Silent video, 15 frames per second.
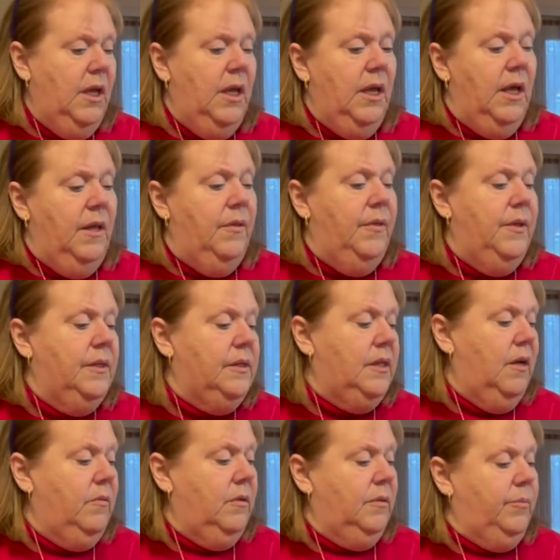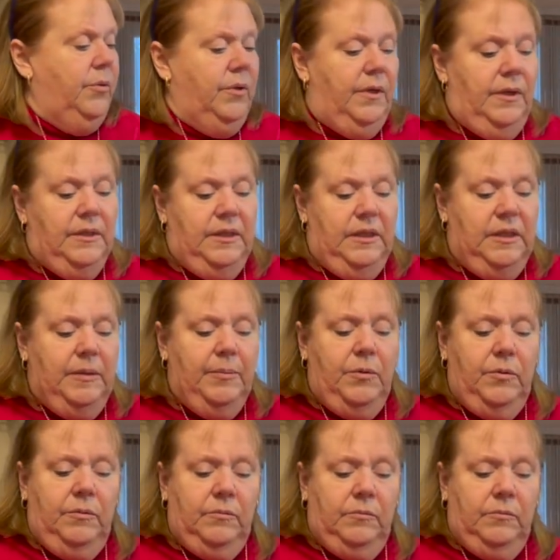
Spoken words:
and this I will put a teaspoon,